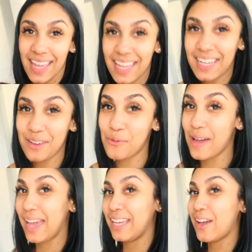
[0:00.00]

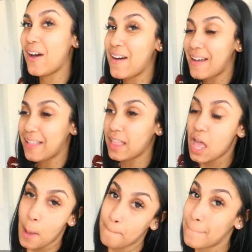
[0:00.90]
Anyway, y'all,
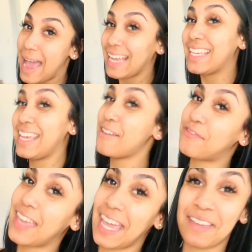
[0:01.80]
my
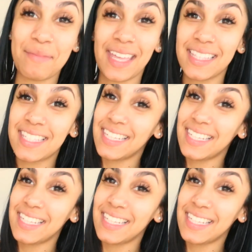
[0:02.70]
gift came in